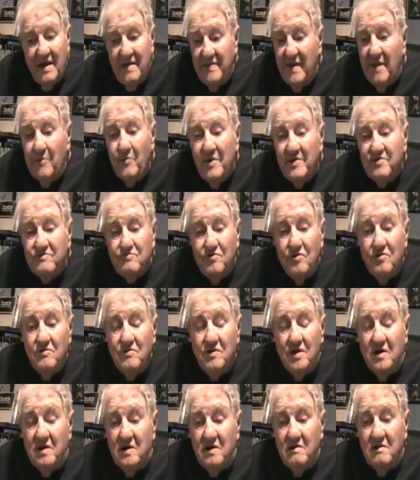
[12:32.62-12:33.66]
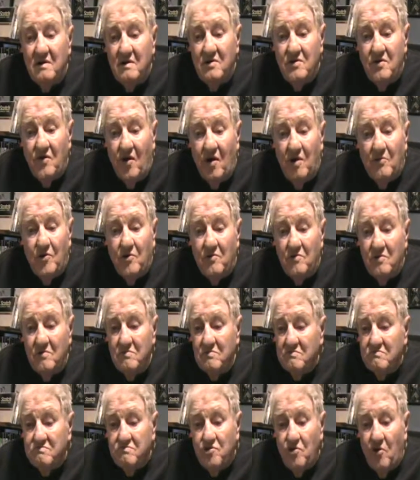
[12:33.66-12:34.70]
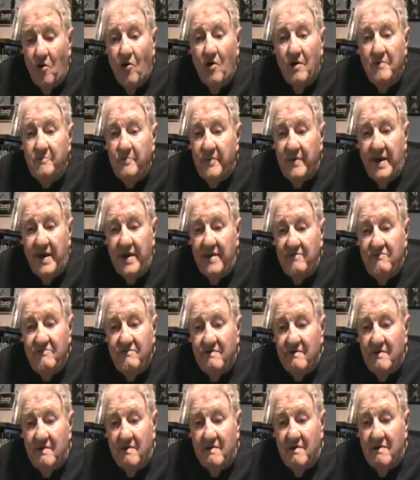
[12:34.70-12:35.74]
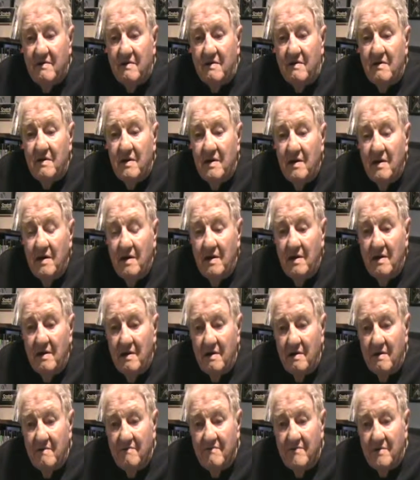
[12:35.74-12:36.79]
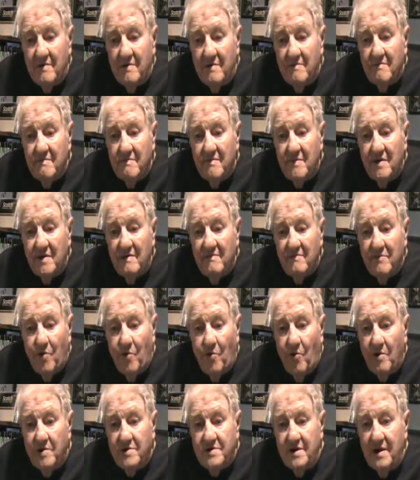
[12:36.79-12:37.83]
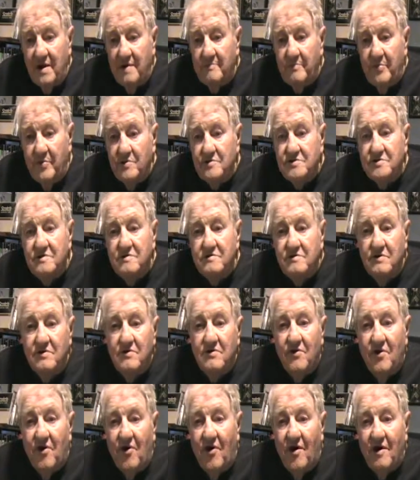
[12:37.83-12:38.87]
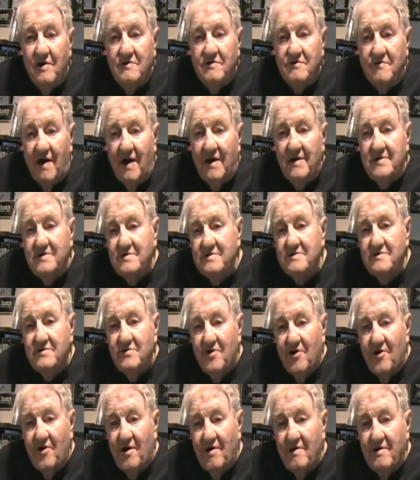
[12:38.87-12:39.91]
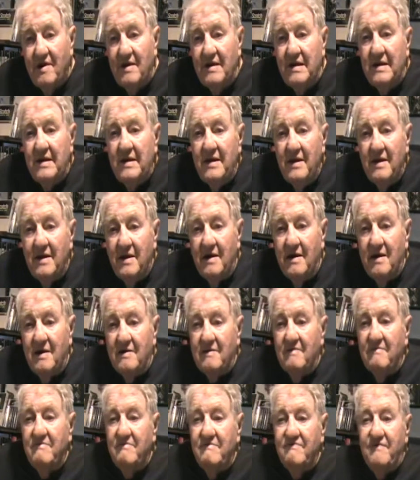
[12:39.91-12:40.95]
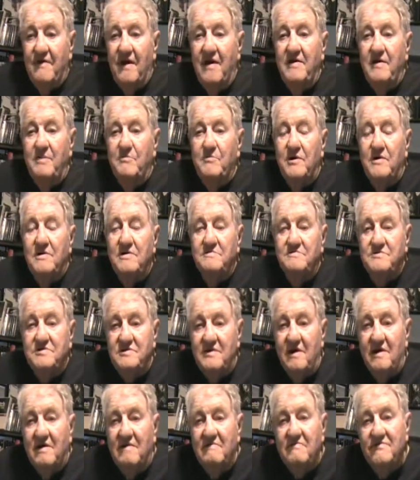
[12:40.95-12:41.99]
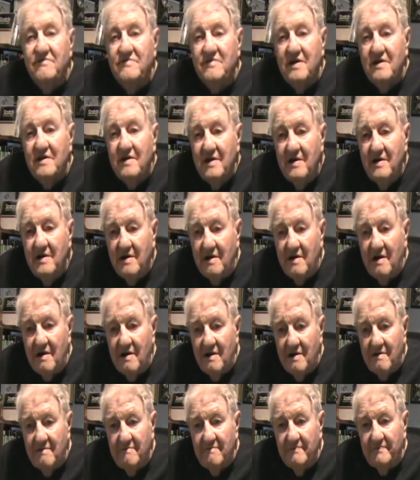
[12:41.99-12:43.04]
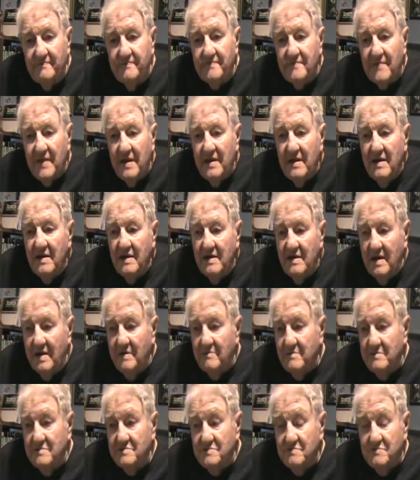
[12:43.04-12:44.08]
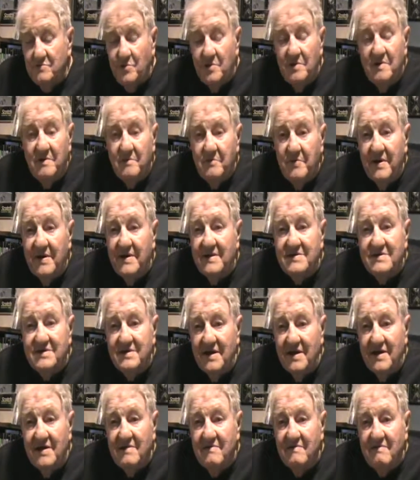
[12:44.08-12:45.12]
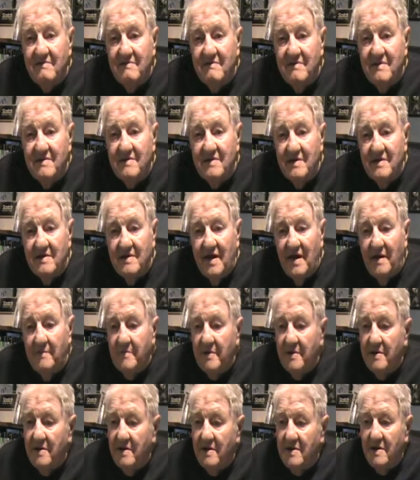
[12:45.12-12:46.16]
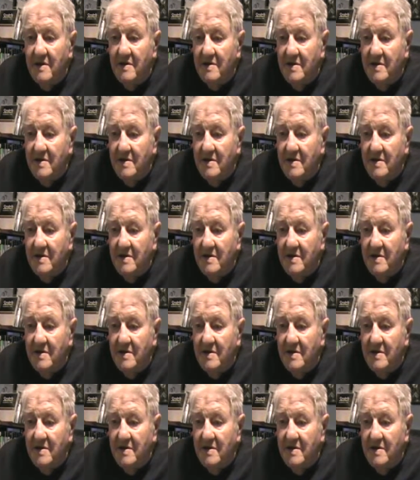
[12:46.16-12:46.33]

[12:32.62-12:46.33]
They went through the normal growing pains of a quartet, pushing too hard, trying too hard, fighting among themselves. That was one of the biggest things that happened.